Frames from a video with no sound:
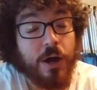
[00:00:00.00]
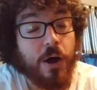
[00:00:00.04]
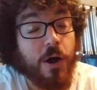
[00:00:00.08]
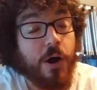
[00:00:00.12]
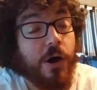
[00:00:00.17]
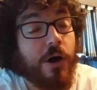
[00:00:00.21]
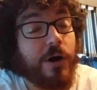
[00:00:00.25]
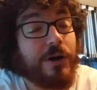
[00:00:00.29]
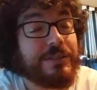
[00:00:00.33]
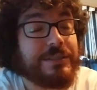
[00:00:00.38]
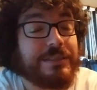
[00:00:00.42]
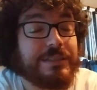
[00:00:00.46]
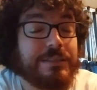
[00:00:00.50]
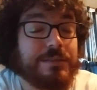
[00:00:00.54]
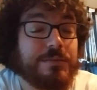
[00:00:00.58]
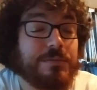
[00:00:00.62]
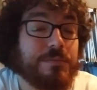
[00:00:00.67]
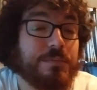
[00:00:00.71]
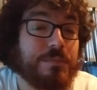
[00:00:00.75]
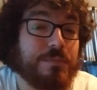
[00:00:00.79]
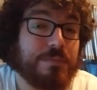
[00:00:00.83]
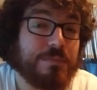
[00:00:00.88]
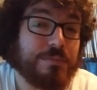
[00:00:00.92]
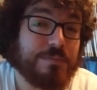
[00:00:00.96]

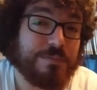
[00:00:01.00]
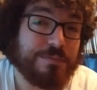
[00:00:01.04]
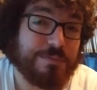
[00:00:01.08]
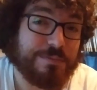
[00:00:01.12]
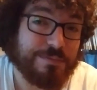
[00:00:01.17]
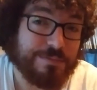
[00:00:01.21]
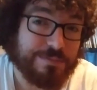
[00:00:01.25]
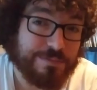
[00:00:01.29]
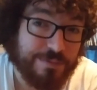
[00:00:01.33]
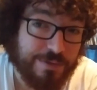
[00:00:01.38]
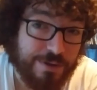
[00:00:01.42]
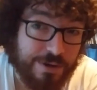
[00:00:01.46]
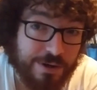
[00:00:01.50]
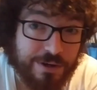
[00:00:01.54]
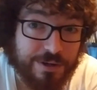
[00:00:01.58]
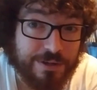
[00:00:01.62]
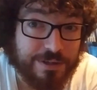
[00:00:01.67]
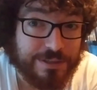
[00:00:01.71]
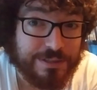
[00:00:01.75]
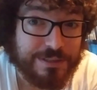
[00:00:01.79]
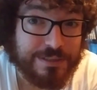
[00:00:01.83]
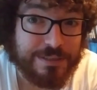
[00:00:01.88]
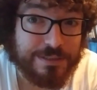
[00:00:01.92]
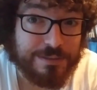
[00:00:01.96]
Awesome,
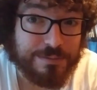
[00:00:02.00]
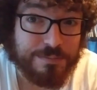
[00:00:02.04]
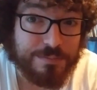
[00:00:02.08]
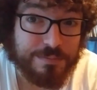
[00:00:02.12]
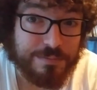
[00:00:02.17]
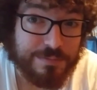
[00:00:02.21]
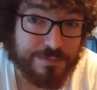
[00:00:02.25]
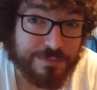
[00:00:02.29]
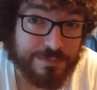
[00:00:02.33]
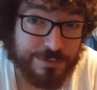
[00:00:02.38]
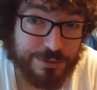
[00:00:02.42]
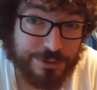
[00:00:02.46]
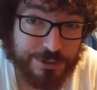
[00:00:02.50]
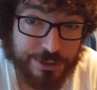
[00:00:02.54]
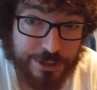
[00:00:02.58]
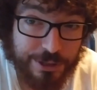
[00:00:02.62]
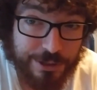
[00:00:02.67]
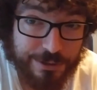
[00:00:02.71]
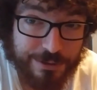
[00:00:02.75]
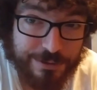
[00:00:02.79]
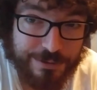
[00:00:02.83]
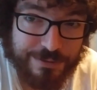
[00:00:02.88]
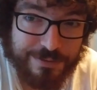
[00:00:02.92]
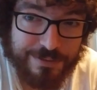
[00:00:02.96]
awesome
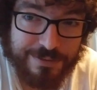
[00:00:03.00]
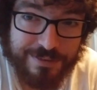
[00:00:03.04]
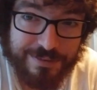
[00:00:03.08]
show.